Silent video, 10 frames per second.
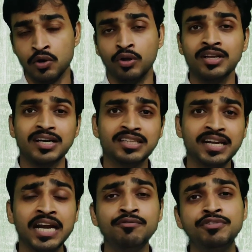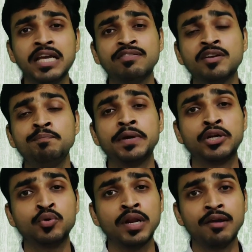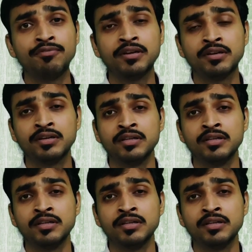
On the other hand, we have some pictographic